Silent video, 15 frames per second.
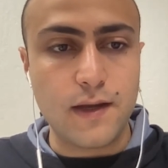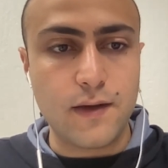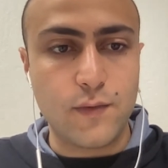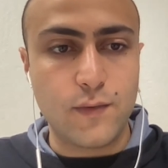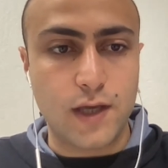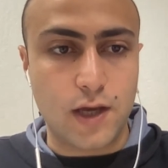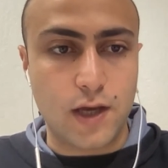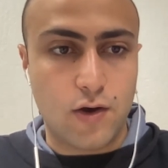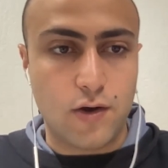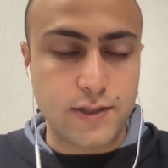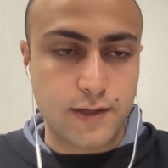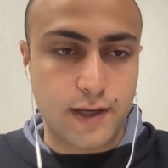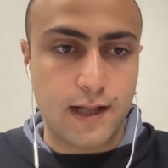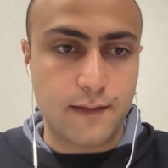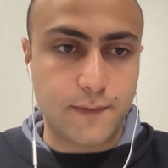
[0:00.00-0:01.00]
We
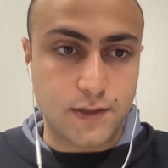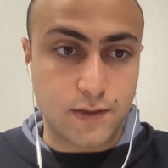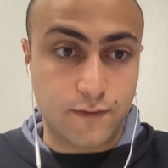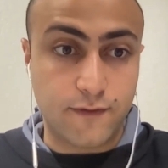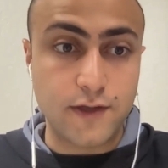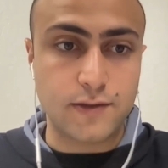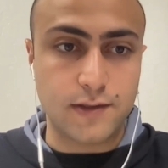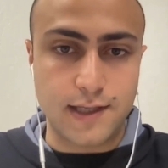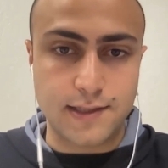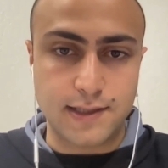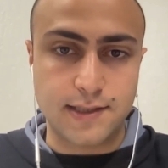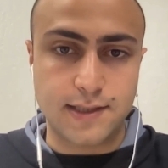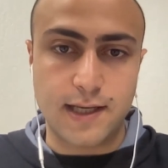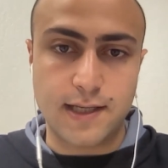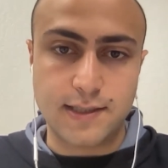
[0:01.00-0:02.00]
also help you to visualize
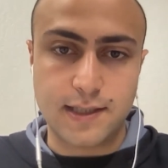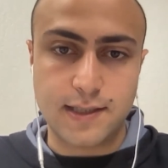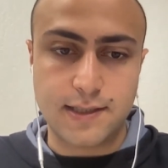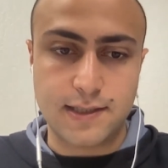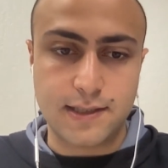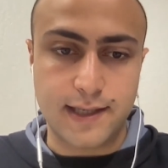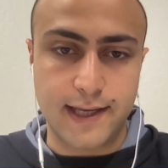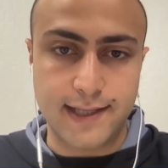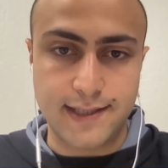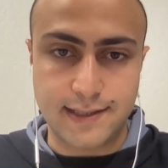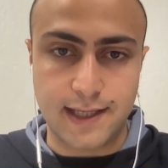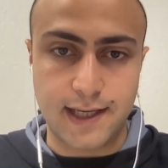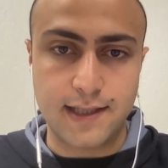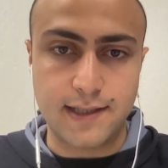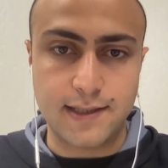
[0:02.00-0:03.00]
these datasets at
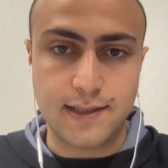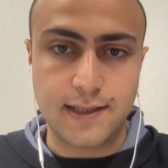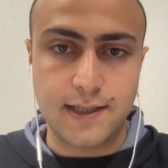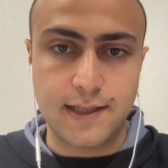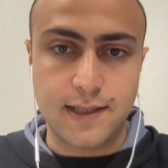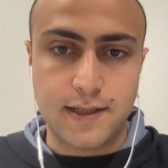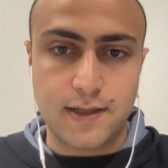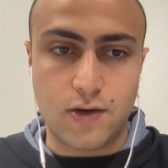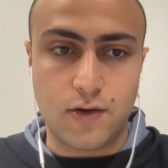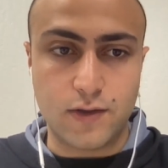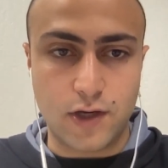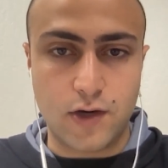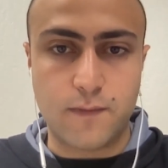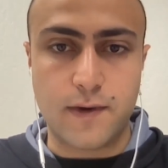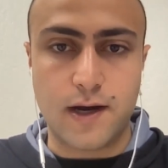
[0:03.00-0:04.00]
scale on
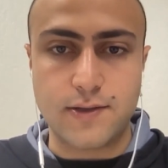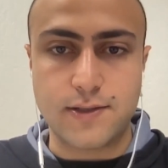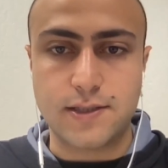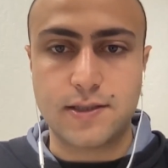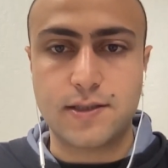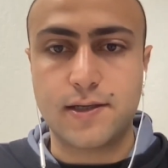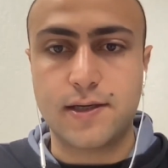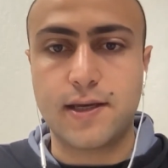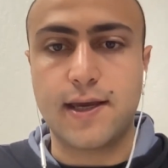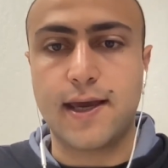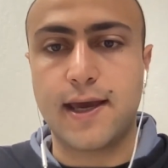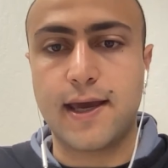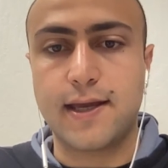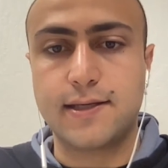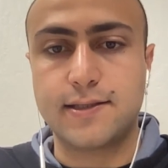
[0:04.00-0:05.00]
your browser
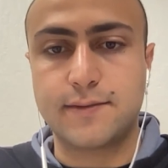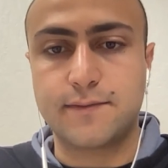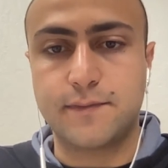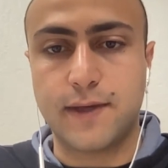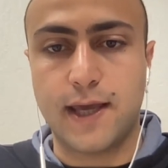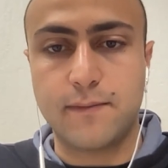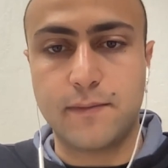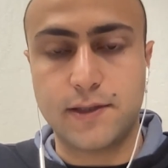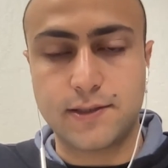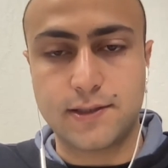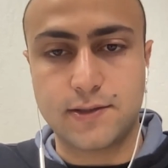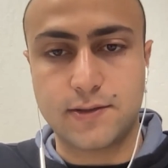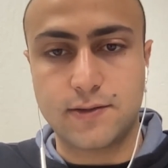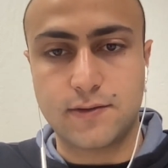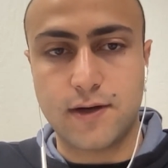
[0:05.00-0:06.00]
and be able
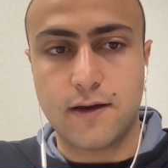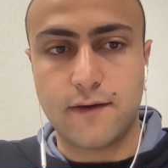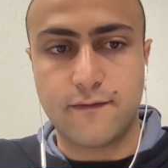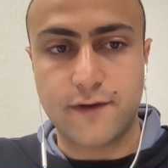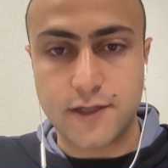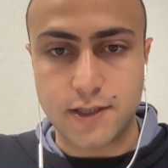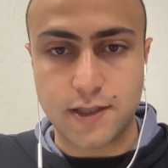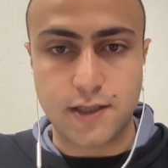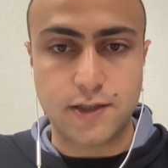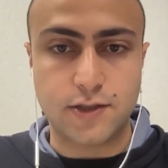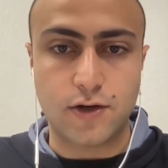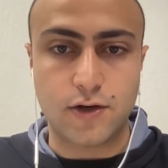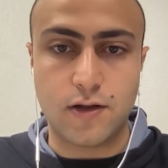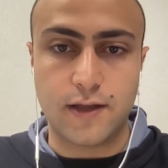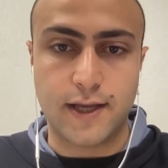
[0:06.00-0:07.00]
to run version
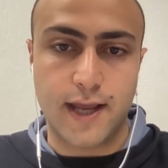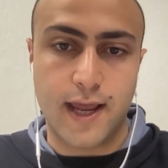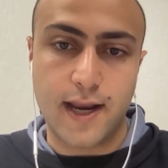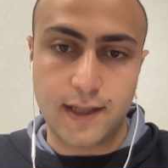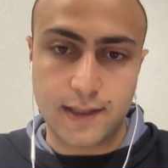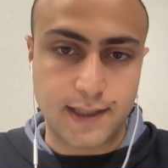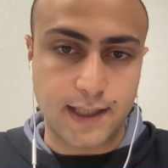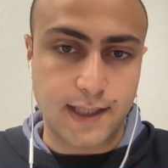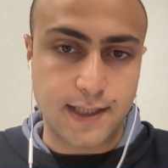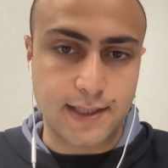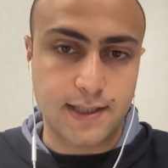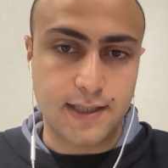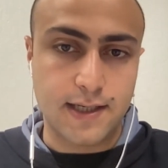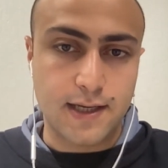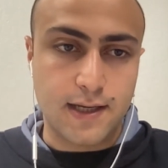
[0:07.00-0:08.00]
control and
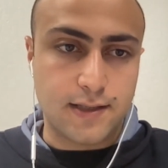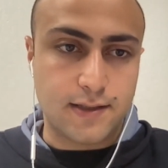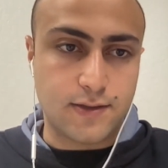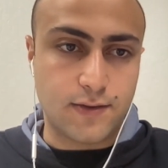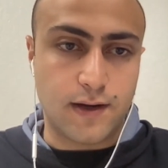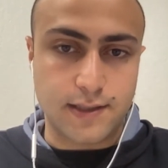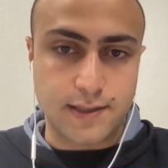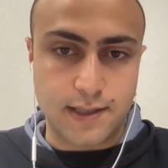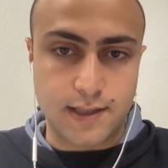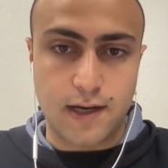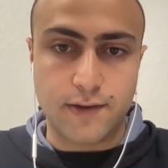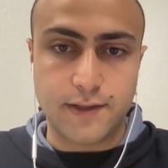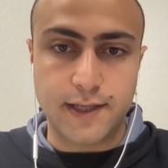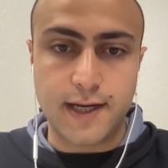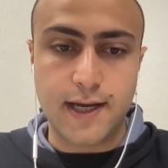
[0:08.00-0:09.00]
analytics to understand how
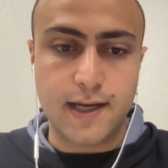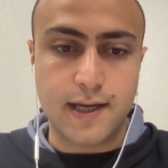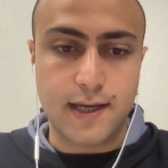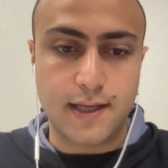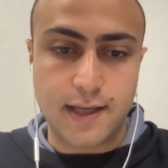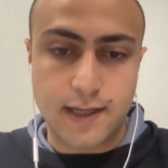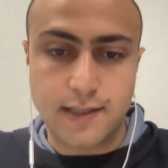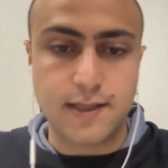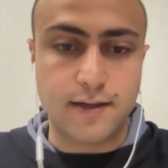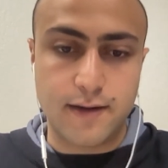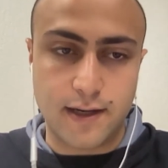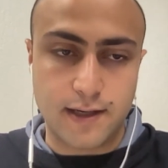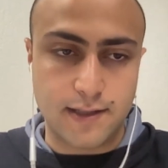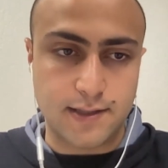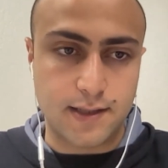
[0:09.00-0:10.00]
the data, and then
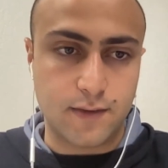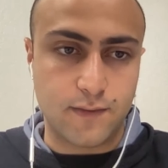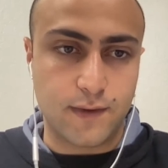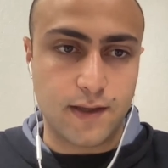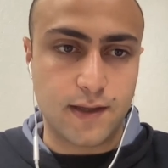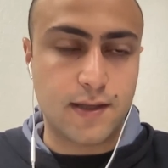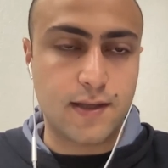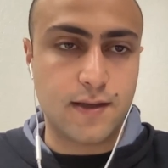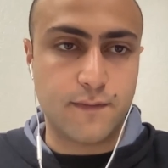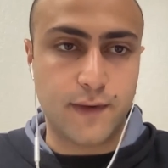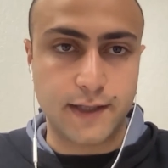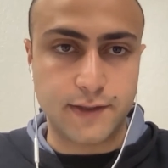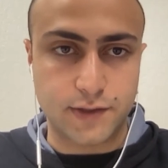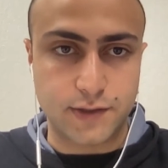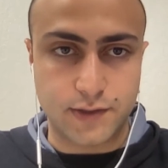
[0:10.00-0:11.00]
integrate easily with
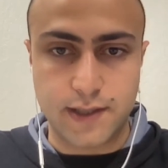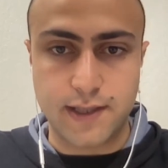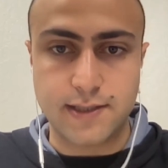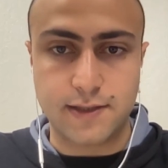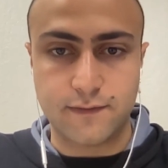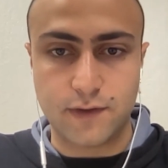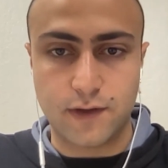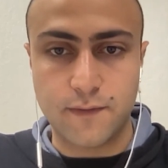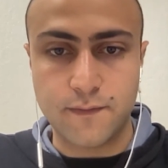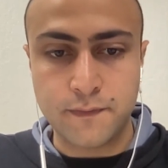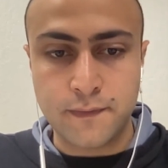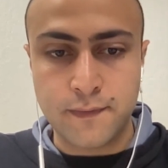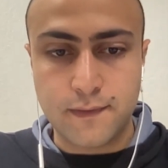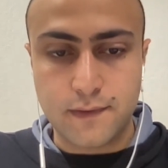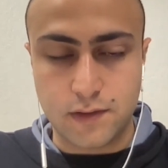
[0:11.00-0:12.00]
PyTorch or TensorFlow
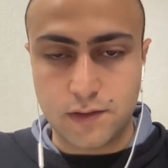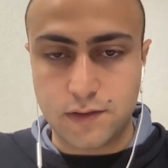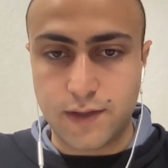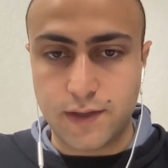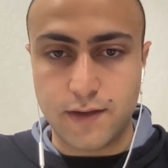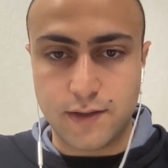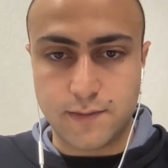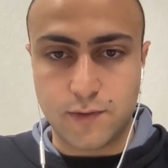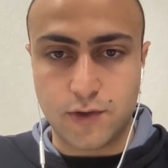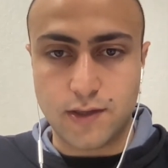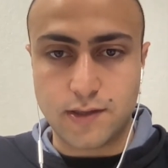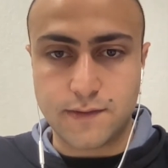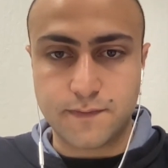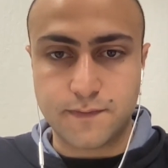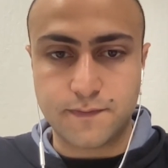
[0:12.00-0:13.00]
to train those
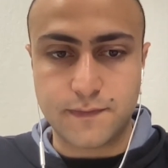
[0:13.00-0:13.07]
models.